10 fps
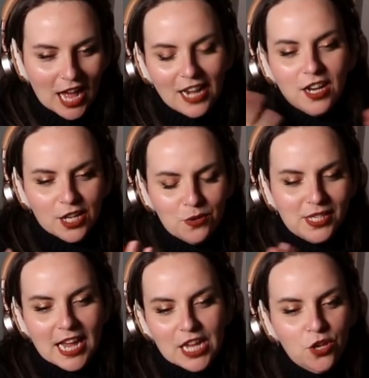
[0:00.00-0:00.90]
And like you were
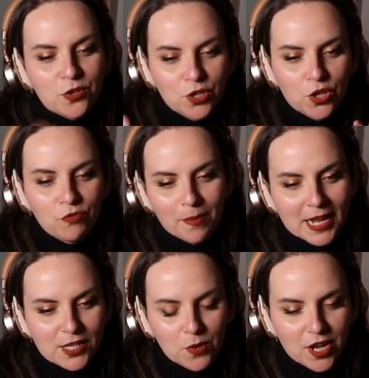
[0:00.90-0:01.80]
saying, you you
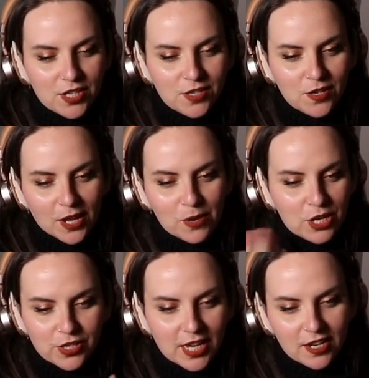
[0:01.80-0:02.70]
replace words like when
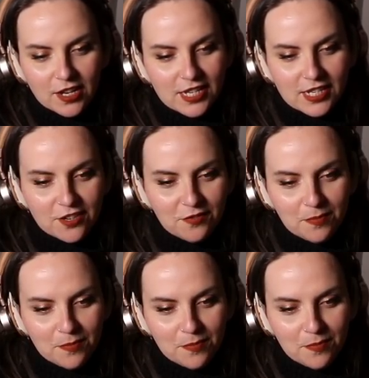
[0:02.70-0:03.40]
you say like instead of